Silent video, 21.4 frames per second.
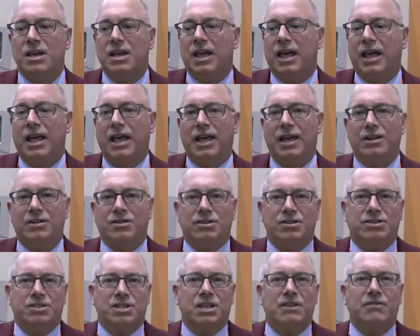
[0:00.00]
and
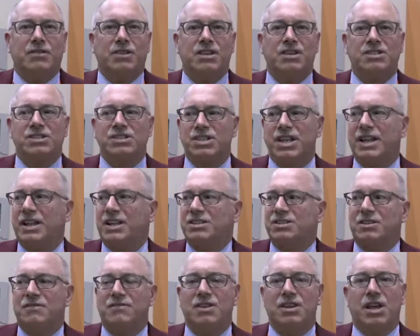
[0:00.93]
just even the
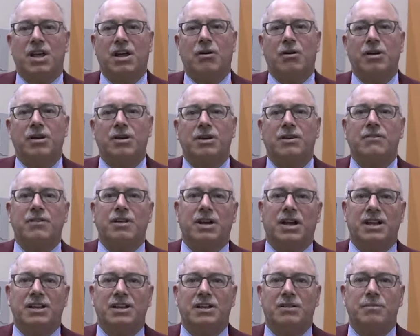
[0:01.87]
aesthetics of the area. Give you an
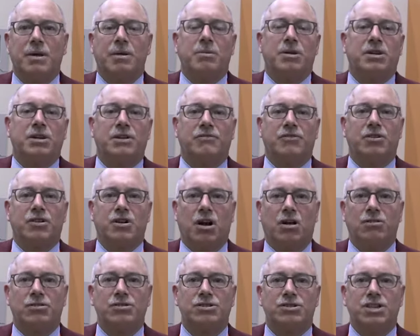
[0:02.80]
idea, maybe a different
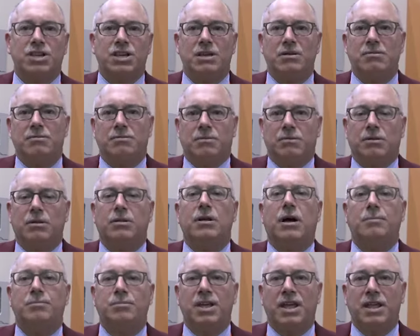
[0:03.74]
color scheme, a little
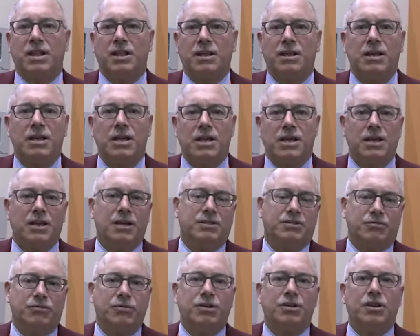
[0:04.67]
updating.
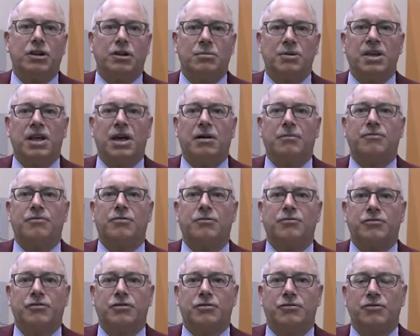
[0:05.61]
It's really going to be helpful
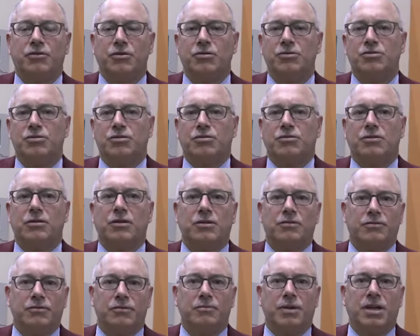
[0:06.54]
for the future
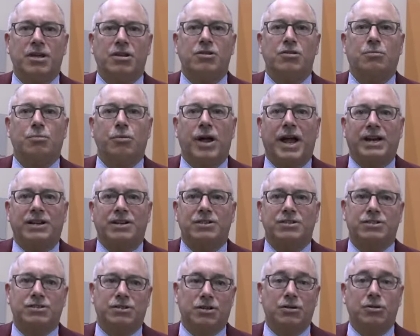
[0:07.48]
of making your
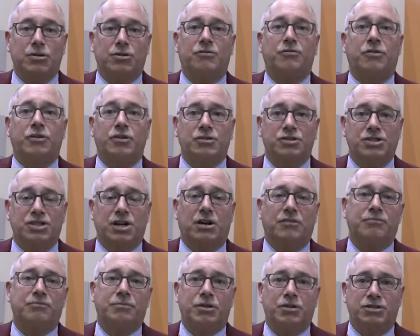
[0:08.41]
practice good for
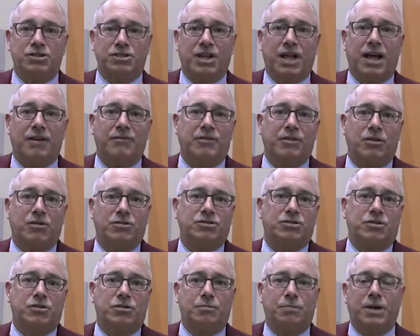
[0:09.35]
yourself, your staff, and
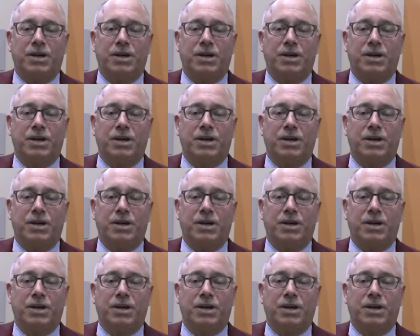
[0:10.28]
also your